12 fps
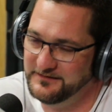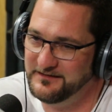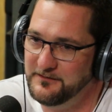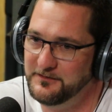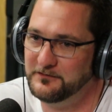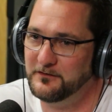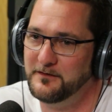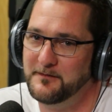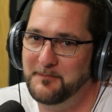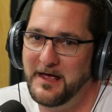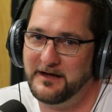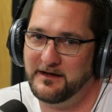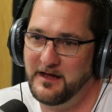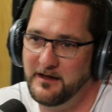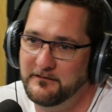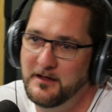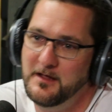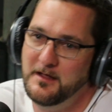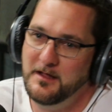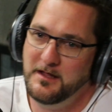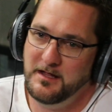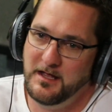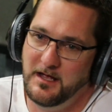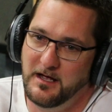TV's on the backhand
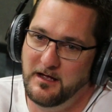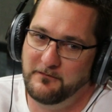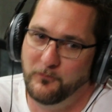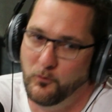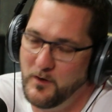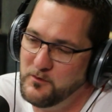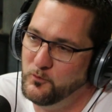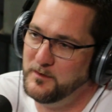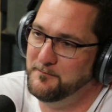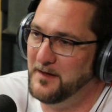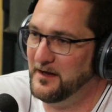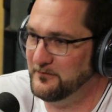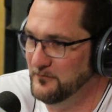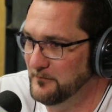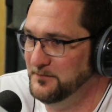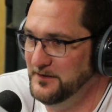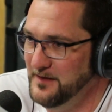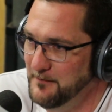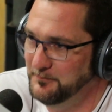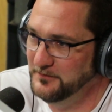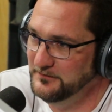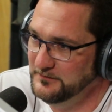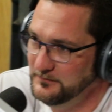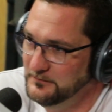for when we might not be that busy.